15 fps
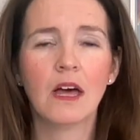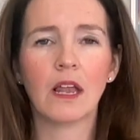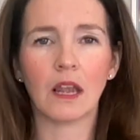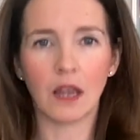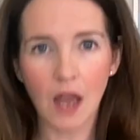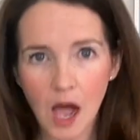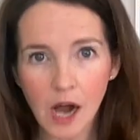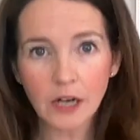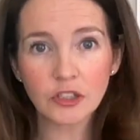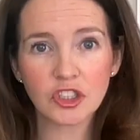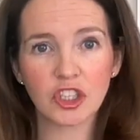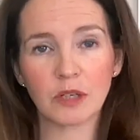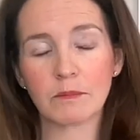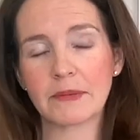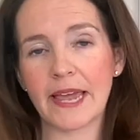
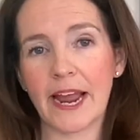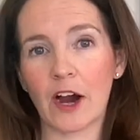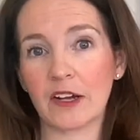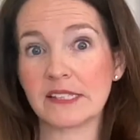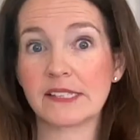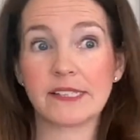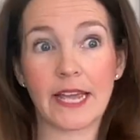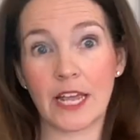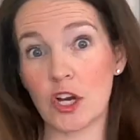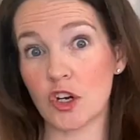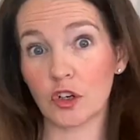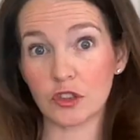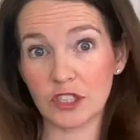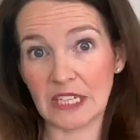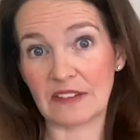Long-term care at, say, a
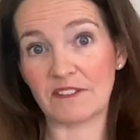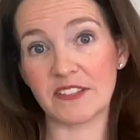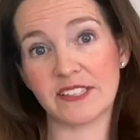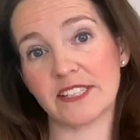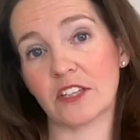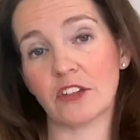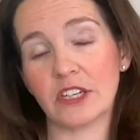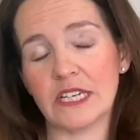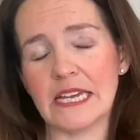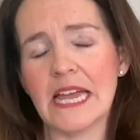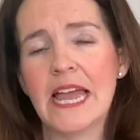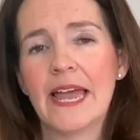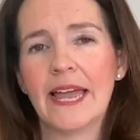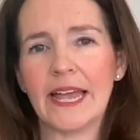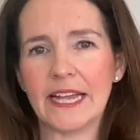nursing facility
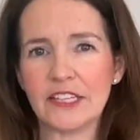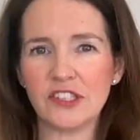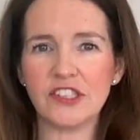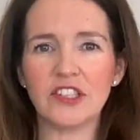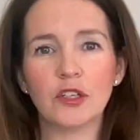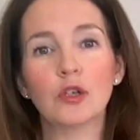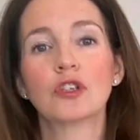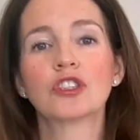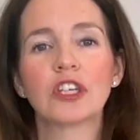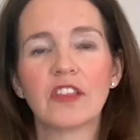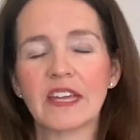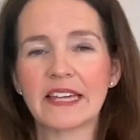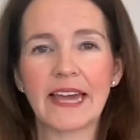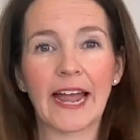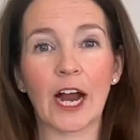is usually
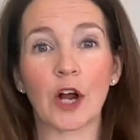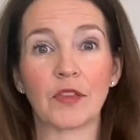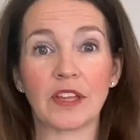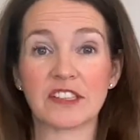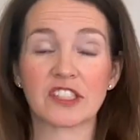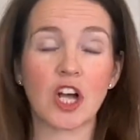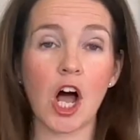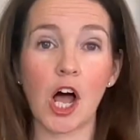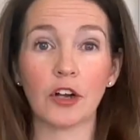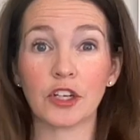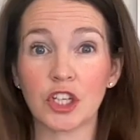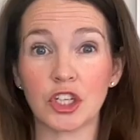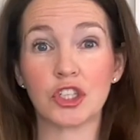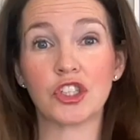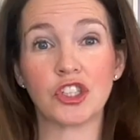the care that's called
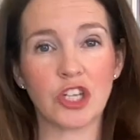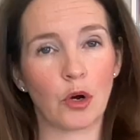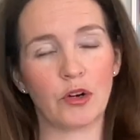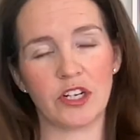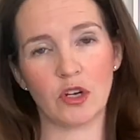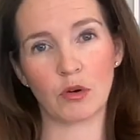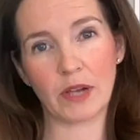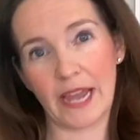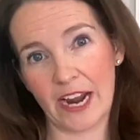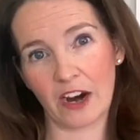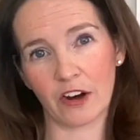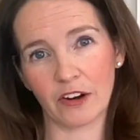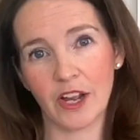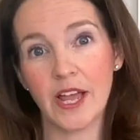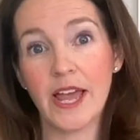custodial
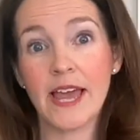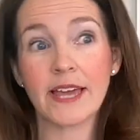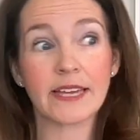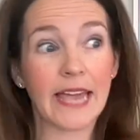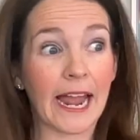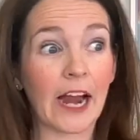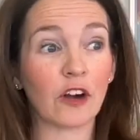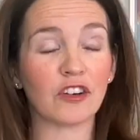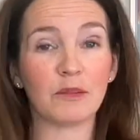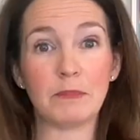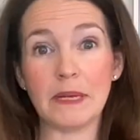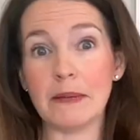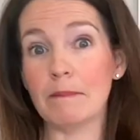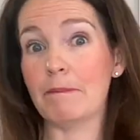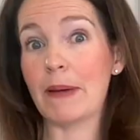care, care to
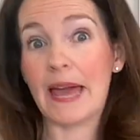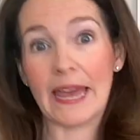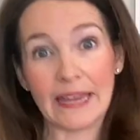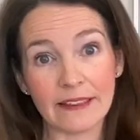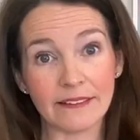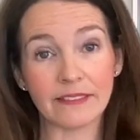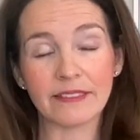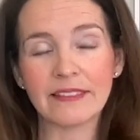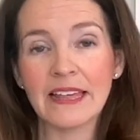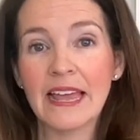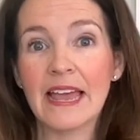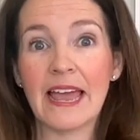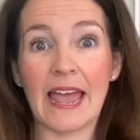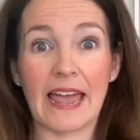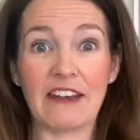be bathed
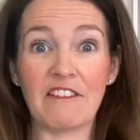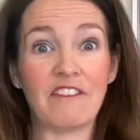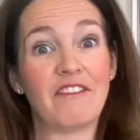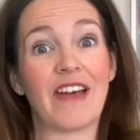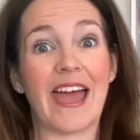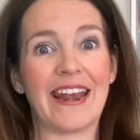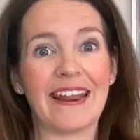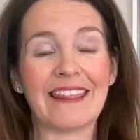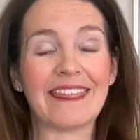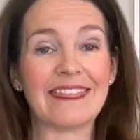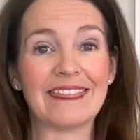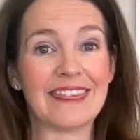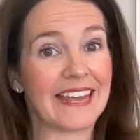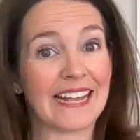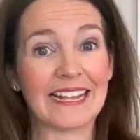and fed,
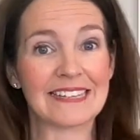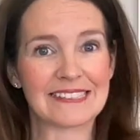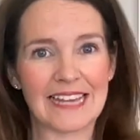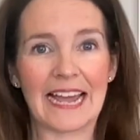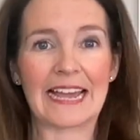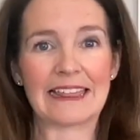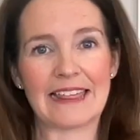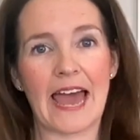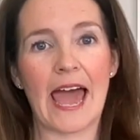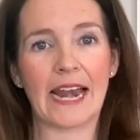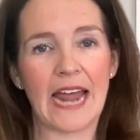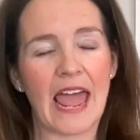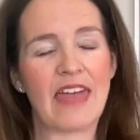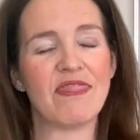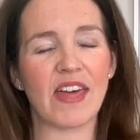things like that,
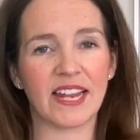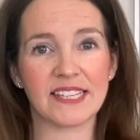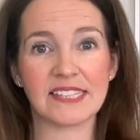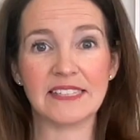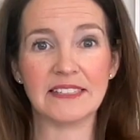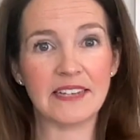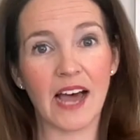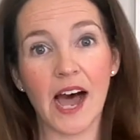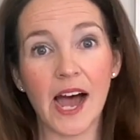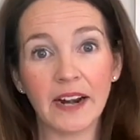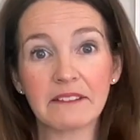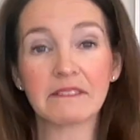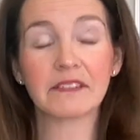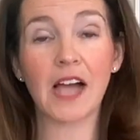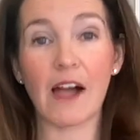and that is not
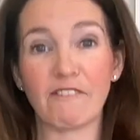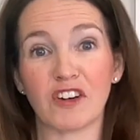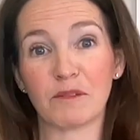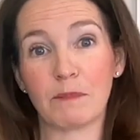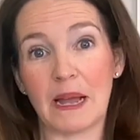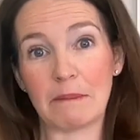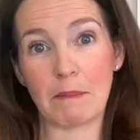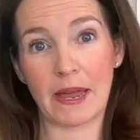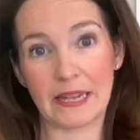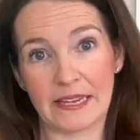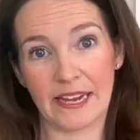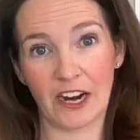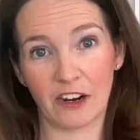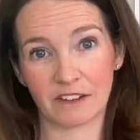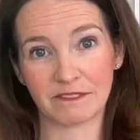covered by
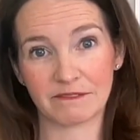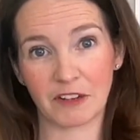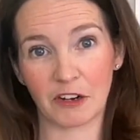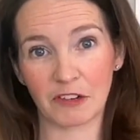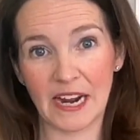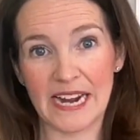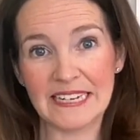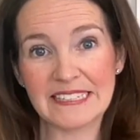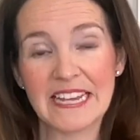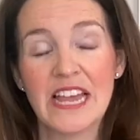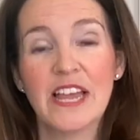Medicare. All right.